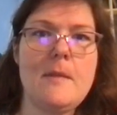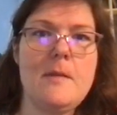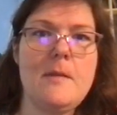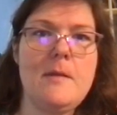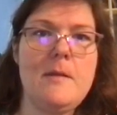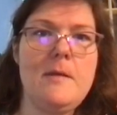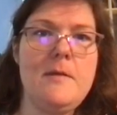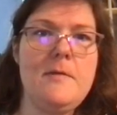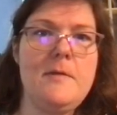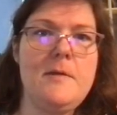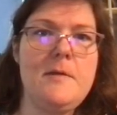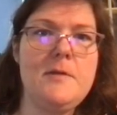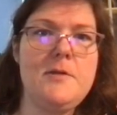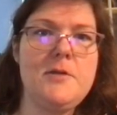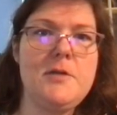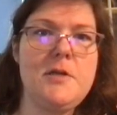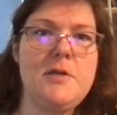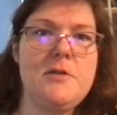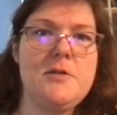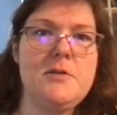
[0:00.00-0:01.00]
And then
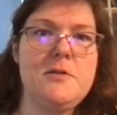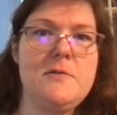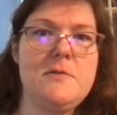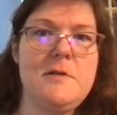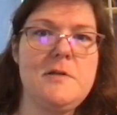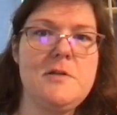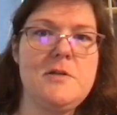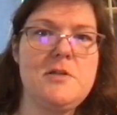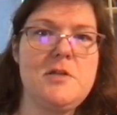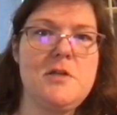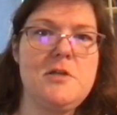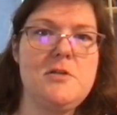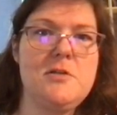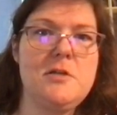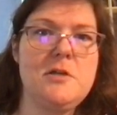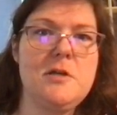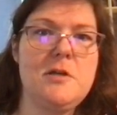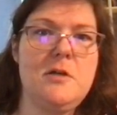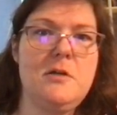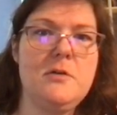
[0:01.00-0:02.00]
we can change
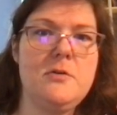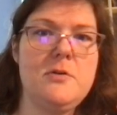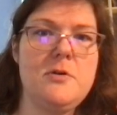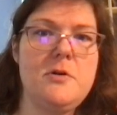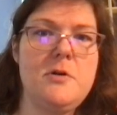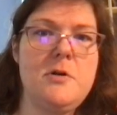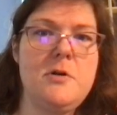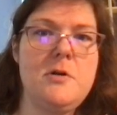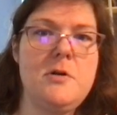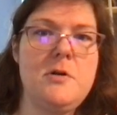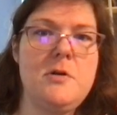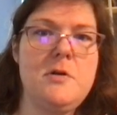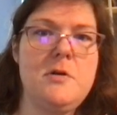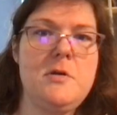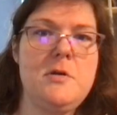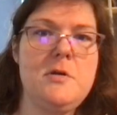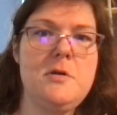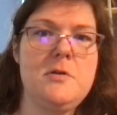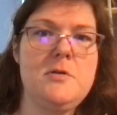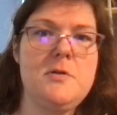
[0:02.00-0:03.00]
the color
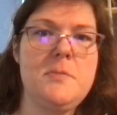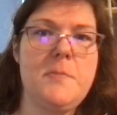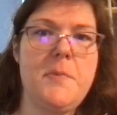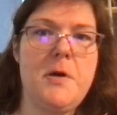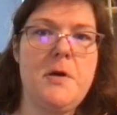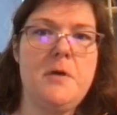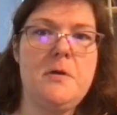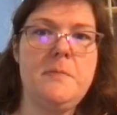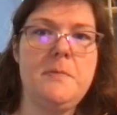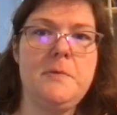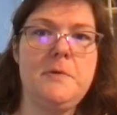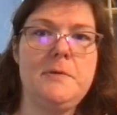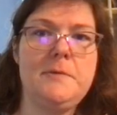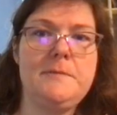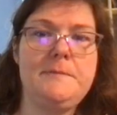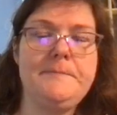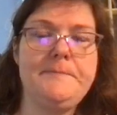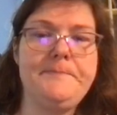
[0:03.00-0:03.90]
to purple.